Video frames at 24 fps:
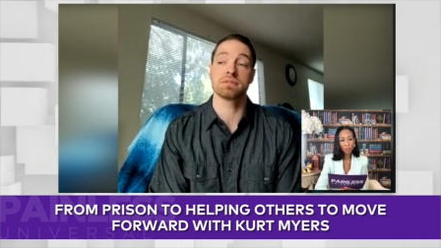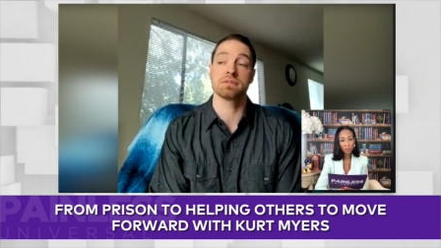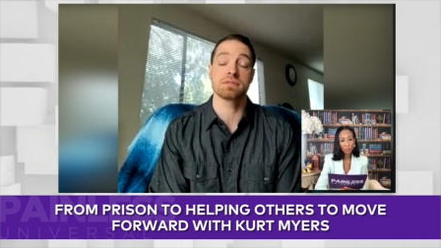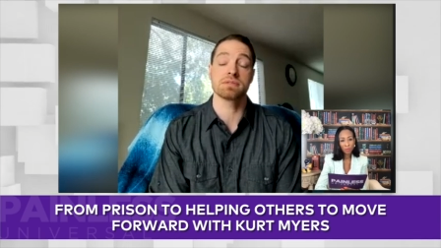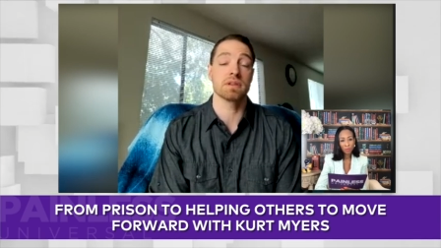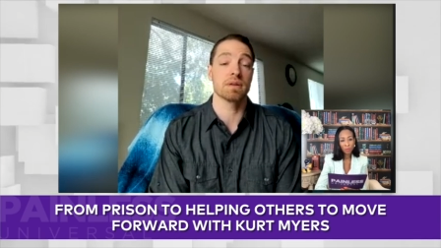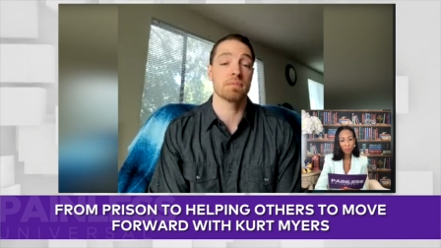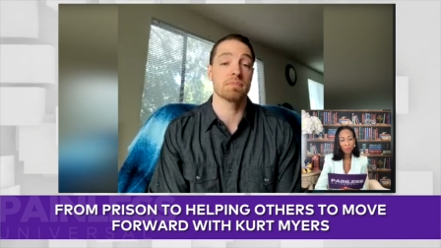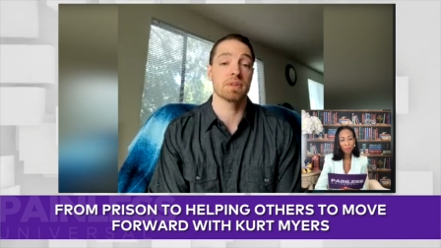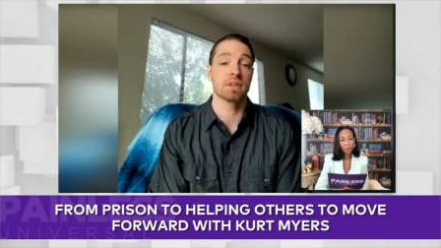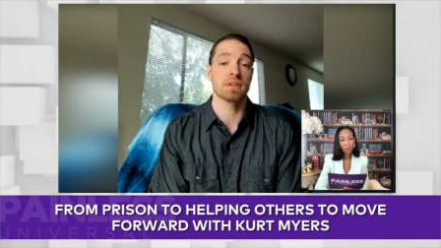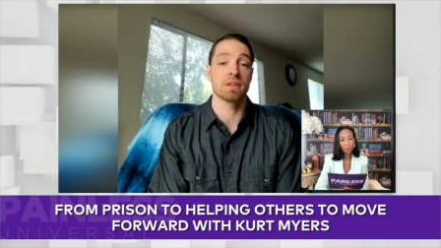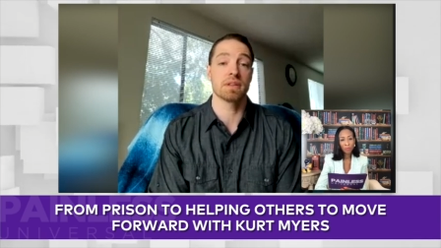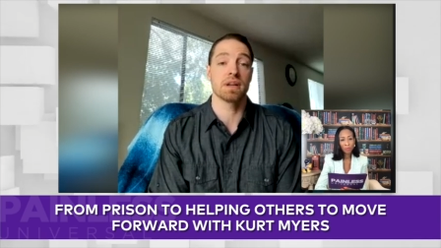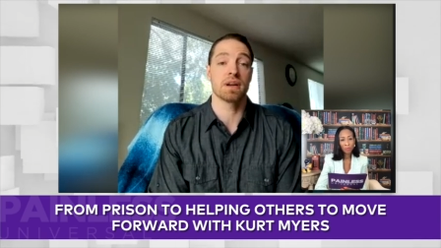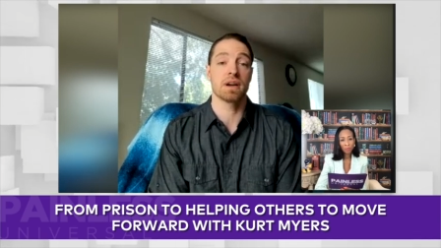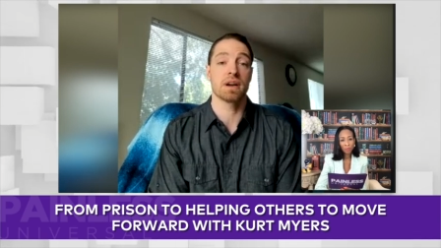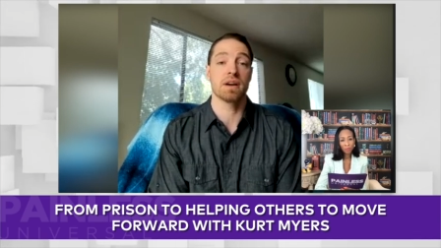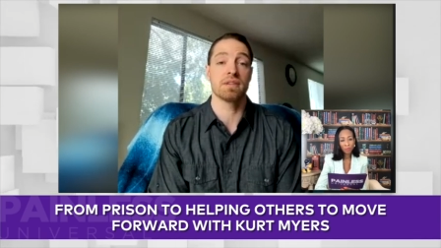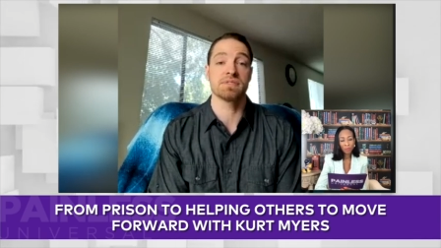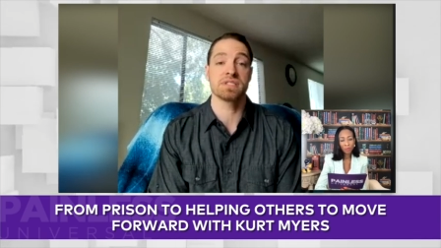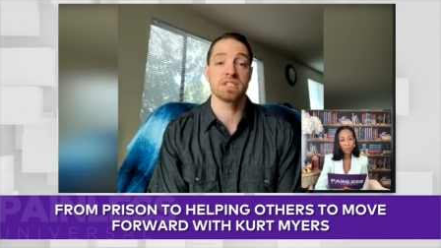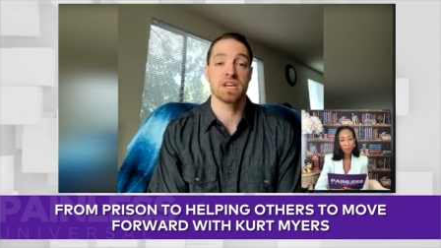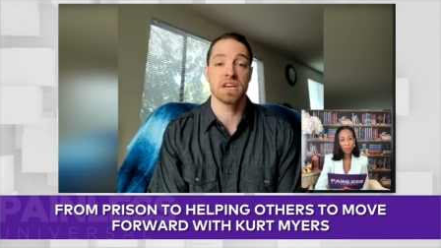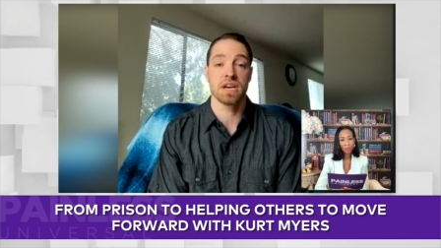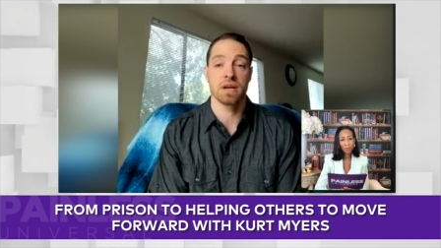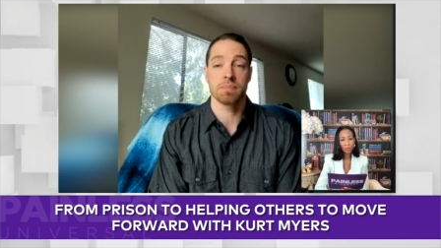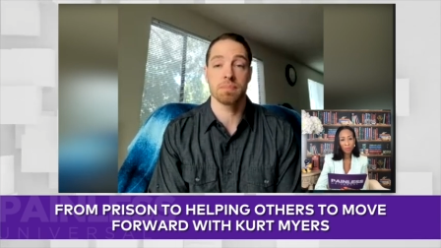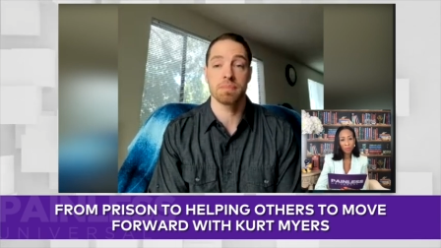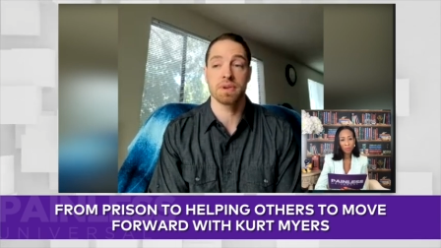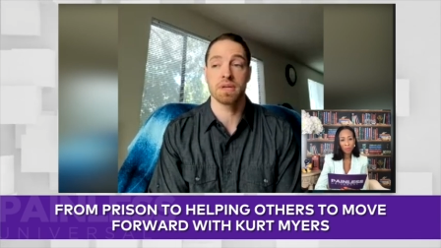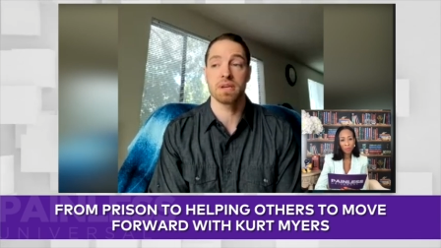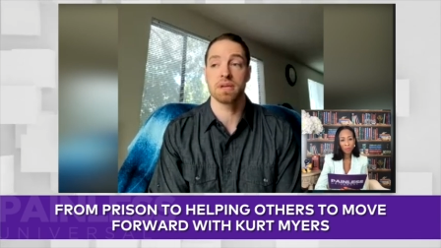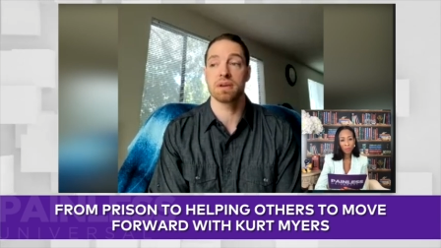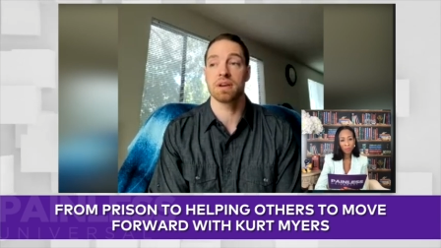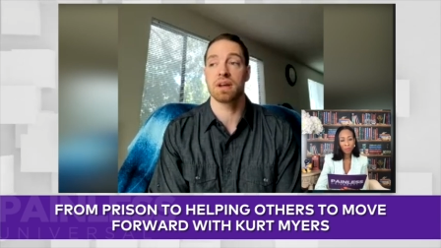It's something that I've
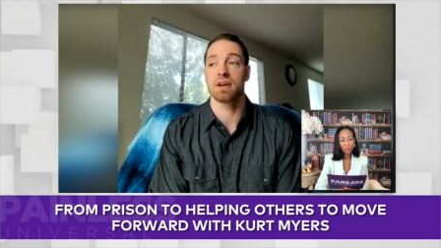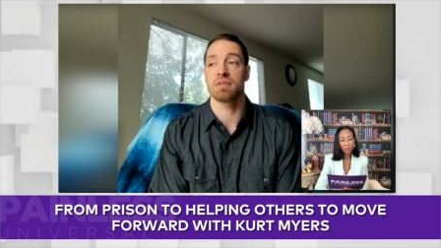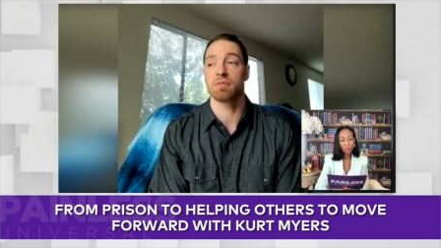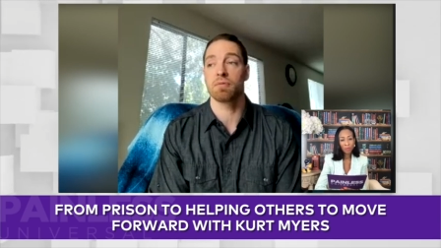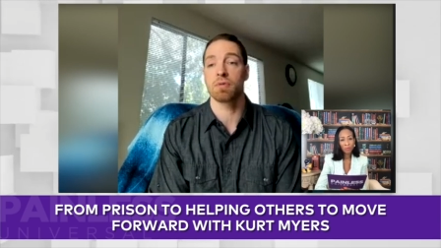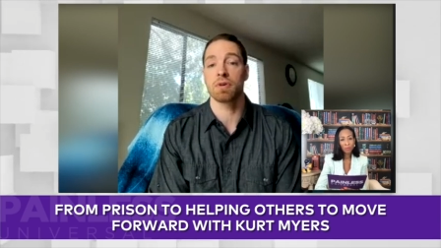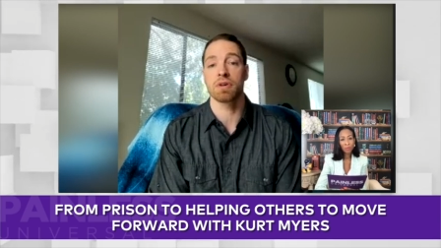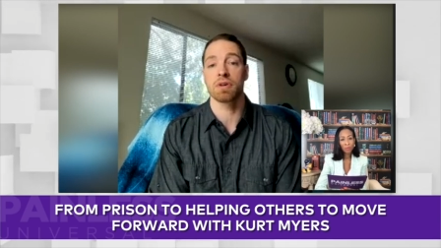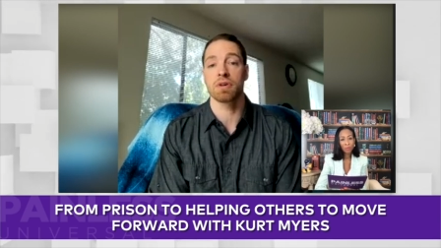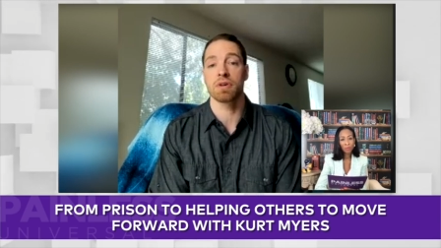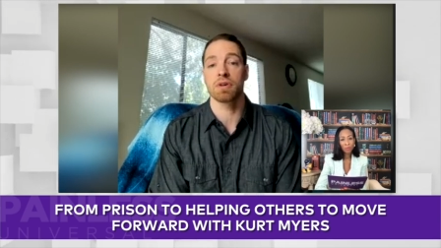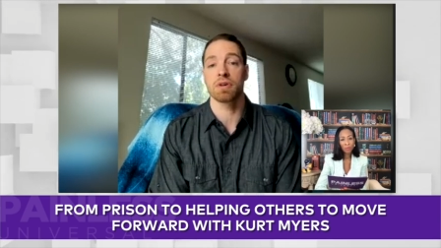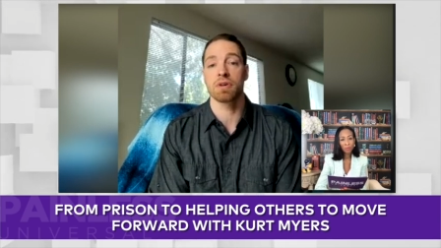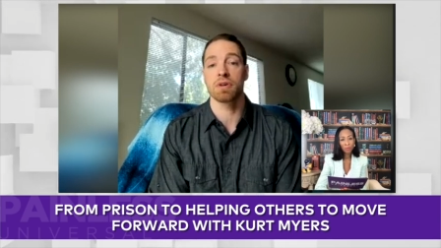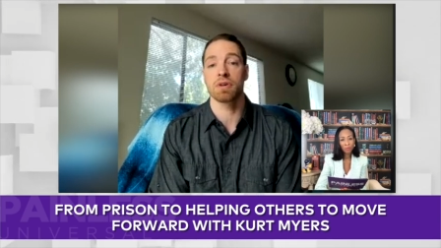championed. I've worked for